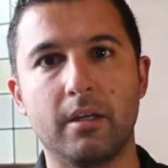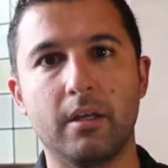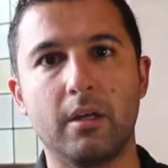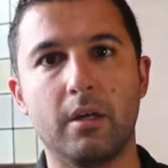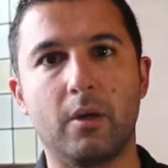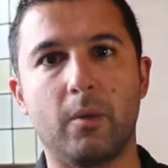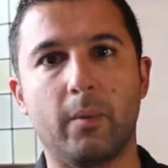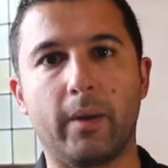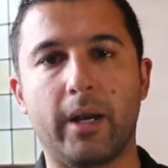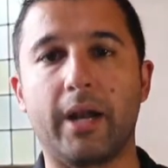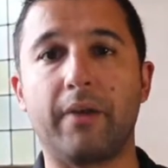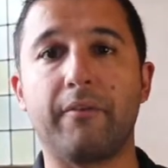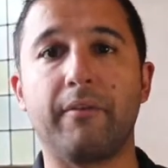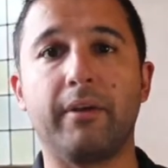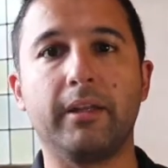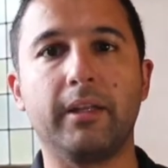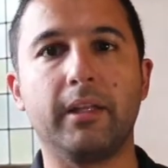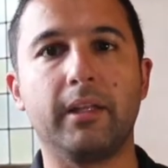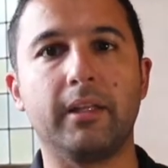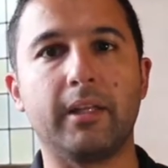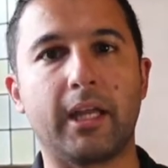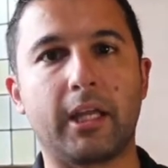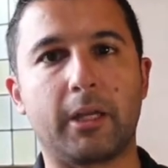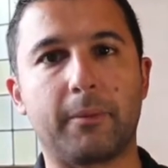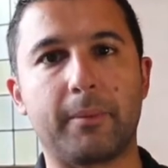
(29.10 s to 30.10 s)
What I really like
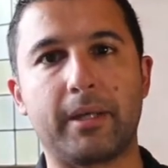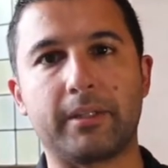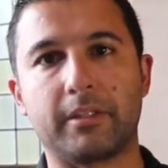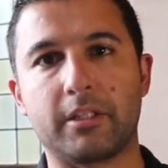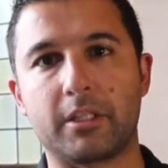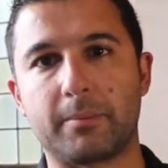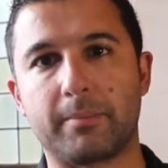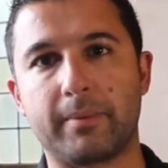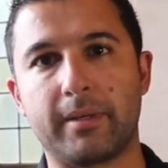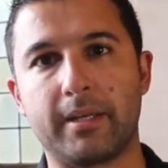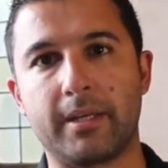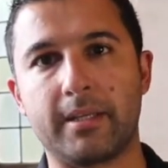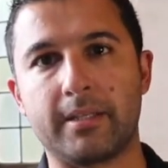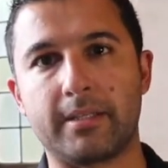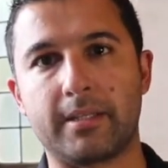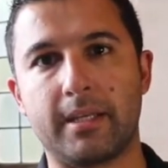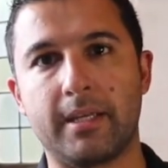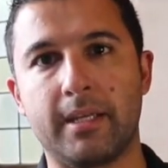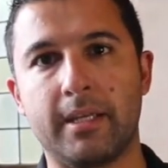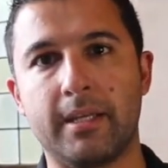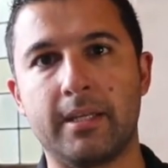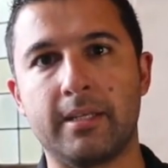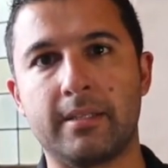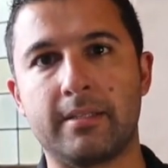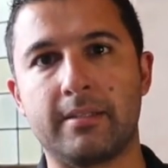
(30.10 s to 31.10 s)
about this place
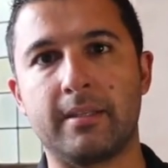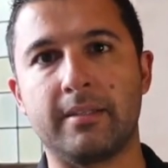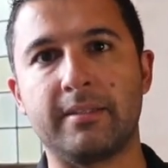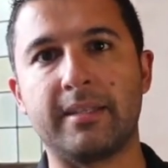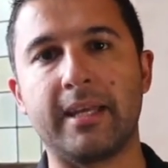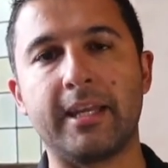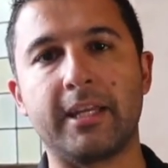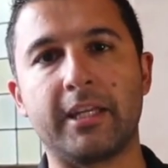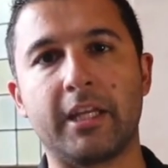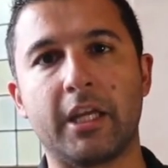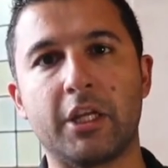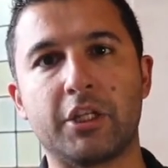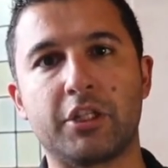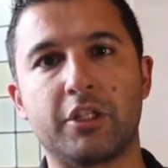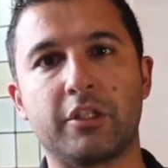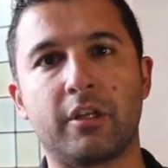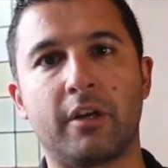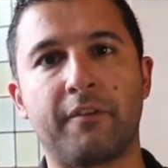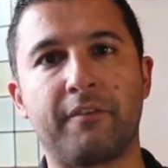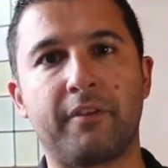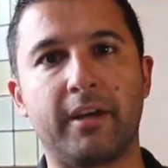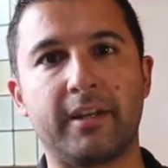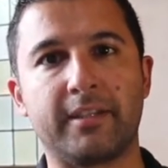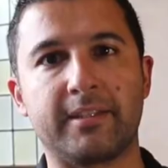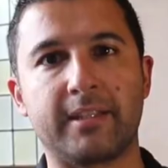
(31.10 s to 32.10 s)
is the dedication
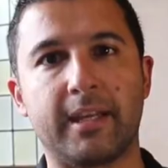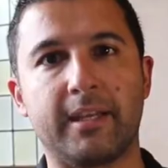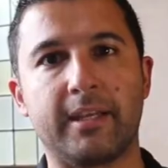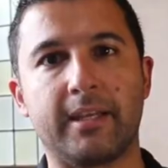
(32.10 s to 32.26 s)
from our